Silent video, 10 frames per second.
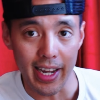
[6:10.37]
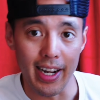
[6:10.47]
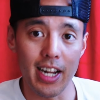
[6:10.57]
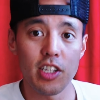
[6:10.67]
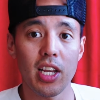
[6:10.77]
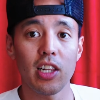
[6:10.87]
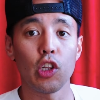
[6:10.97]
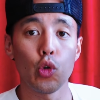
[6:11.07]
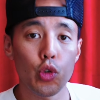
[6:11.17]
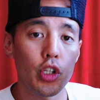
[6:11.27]
And I'd say
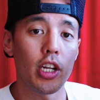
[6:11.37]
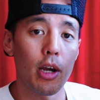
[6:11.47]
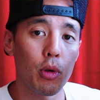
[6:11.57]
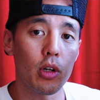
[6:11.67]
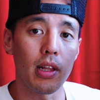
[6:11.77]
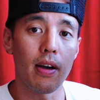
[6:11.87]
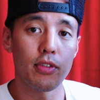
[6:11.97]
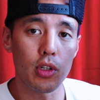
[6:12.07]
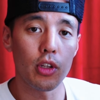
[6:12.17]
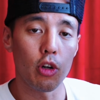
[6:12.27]
loosen up your
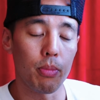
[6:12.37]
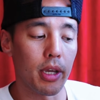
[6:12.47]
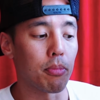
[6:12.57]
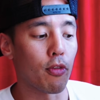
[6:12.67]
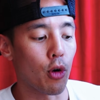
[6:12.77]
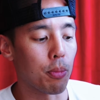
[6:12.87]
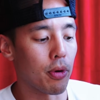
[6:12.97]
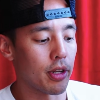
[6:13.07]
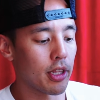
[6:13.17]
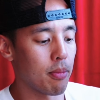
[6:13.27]
gloves a little bit before
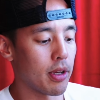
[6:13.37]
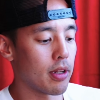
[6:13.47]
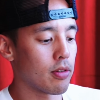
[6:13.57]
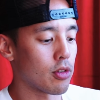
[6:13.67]
putting them in,